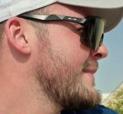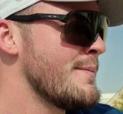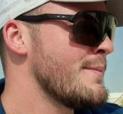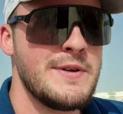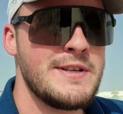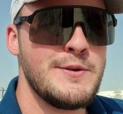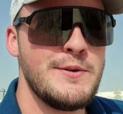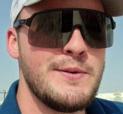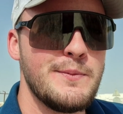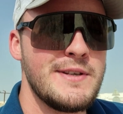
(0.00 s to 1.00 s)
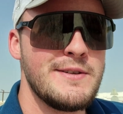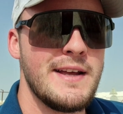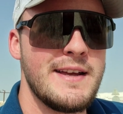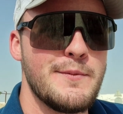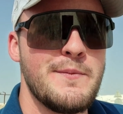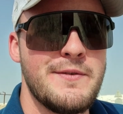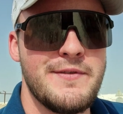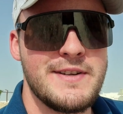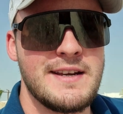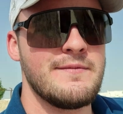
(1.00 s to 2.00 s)
But we do like, when we're
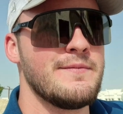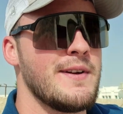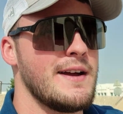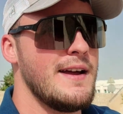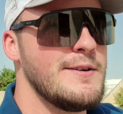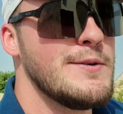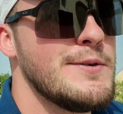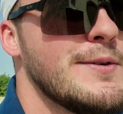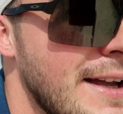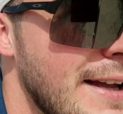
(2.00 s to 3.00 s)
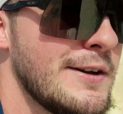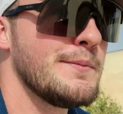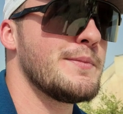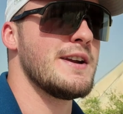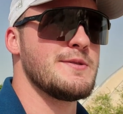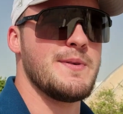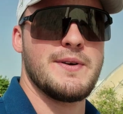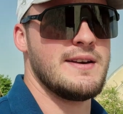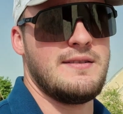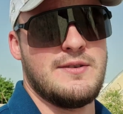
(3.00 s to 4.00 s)
visiting, I know a lot of British people,
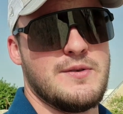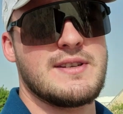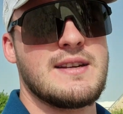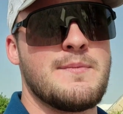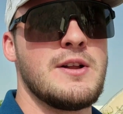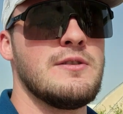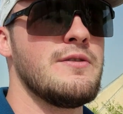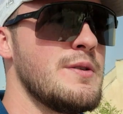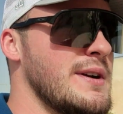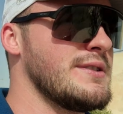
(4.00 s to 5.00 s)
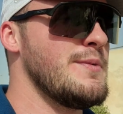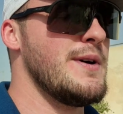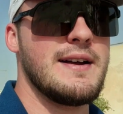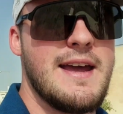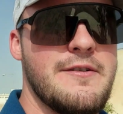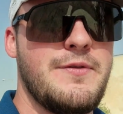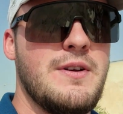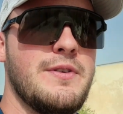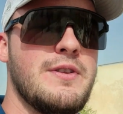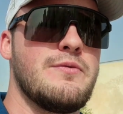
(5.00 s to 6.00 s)
and I know it's the same all over the world, you want to get a feel
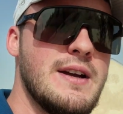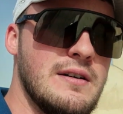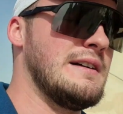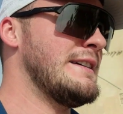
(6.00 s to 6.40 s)
for the real